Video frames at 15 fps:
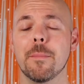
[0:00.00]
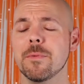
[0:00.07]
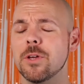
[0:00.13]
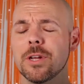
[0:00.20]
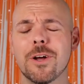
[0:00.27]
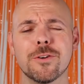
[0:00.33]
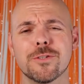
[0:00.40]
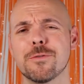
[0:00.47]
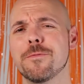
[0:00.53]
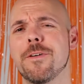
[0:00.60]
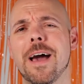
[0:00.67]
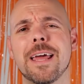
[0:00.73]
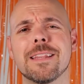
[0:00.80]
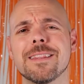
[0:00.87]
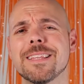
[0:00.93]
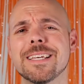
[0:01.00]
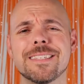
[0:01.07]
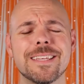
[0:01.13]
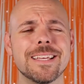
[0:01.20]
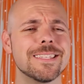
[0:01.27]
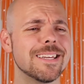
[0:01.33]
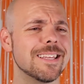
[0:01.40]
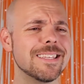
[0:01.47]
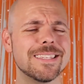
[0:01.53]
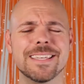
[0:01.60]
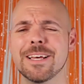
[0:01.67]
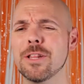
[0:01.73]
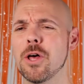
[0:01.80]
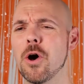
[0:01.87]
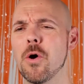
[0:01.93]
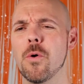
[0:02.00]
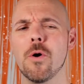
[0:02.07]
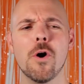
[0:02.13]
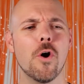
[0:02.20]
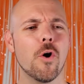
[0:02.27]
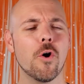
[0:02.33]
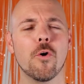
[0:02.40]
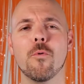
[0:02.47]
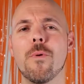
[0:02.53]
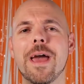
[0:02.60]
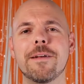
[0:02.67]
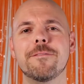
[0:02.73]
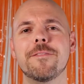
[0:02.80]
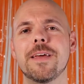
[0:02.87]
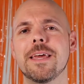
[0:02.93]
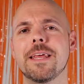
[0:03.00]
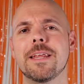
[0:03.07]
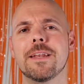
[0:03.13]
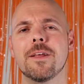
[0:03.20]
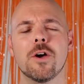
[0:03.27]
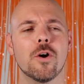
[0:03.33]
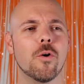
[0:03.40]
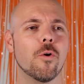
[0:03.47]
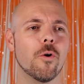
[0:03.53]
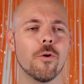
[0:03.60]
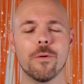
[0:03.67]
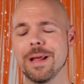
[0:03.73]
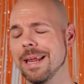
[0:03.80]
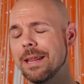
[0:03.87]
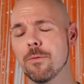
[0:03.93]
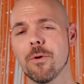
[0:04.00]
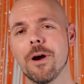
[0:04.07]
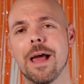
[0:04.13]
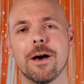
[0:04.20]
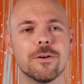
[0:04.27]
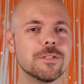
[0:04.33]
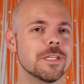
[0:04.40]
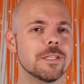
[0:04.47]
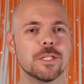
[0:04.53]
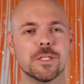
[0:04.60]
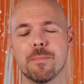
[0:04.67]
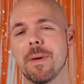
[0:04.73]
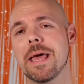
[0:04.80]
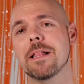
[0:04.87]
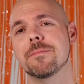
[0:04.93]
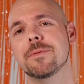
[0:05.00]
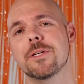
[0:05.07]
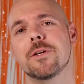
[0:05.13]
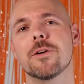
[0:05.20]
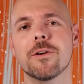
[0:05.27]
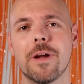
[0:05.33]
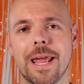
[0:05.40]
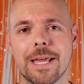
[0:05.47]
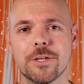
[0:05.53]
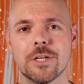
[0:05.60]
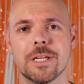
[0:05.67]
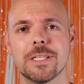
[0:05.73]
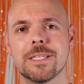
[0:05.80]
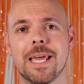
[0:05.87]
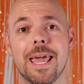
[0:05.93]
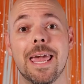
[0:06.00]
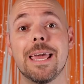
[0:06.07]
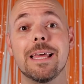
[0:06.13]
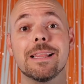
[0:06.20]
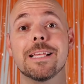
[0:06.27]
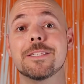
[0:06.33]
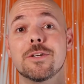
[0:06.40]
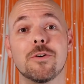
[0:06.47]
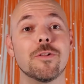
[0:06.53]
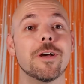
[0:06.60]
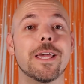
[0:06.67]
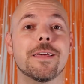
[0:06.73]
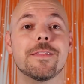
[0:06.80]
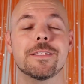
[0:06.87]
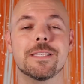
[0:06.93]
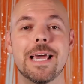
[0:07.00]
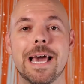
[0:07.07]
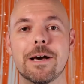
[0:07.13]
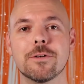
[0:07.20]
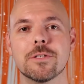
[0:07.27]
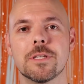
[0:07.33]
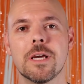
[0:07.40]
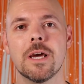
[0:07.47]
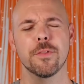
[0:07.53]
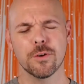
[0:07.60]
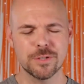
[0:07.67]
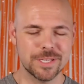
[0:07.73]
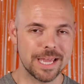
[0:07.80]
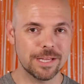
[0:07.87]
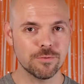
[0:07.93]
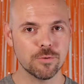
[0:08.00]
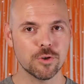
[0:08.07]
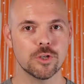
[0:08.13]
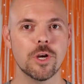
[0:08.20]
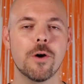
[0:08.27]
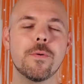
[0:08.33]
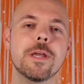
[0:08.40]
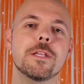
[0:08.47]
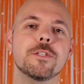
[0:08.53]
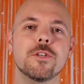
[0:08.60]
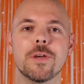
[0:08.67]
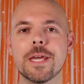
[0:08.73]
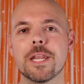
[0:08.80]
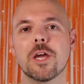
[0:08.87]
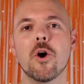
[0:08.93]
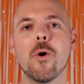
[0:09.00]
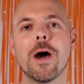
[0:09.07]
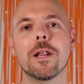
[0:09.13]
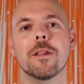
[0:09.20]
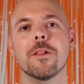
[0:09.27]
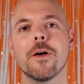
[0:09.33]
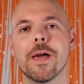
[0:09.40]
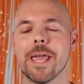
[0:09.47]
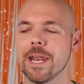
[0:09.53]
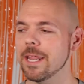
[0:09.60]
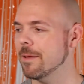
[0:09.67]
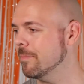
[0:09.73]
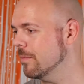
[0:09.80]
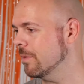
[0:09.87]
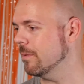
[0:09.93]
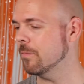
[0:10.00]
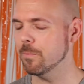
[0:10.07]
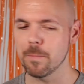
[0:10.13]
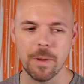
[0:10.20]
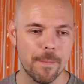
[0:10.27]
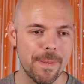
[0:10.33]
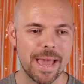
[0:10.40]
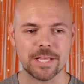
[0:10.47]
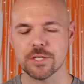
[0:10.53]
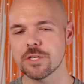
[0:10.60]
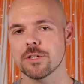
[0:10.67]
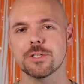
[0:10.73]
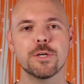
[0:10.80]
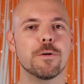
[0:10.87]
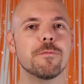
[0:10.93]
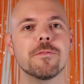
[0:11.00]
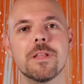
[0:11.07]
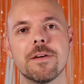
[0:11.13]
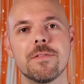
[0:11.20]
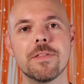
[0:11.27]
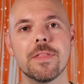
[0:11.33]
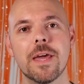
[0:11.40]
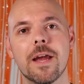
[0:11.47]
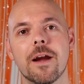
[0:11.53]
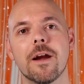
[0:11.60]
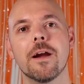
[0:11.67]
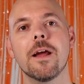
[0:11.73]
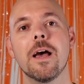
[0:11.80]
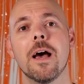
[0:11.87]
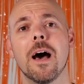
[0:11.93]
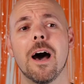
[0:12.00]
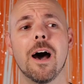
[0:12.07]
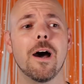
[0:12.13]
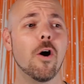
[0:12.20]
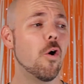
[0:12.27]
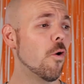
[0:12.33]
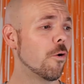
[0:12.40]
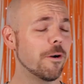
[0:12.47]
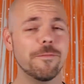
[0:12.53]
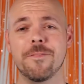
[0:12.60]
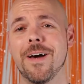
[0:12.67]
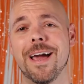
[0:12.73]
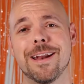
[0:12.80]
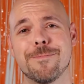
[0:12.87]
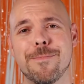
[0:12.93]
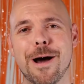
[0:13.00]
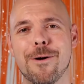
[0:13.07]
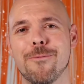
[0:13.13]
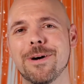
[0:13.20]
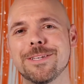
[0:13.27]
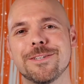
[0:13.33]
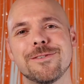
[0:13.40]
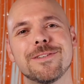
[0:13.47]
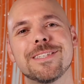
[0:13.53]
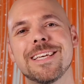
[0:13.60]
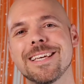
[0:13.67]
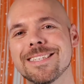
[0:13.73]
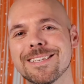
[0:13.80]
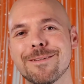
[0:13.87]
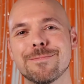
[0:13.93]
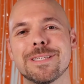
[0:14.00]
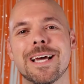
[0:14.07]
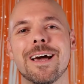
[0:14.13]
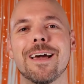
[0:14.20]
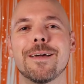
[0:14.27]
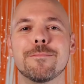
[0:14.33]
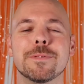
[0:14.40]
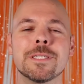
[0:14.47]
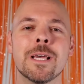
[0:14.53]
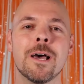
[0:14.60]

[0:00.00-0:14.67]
You can also find listings on Zillow or Redfin or anywhere else and just mail them to your agent and say, hey, let's go look at this house. They'll schedule showings. You get to go out and look at them. Imagine yourself living there, horrified about what you see sometimes.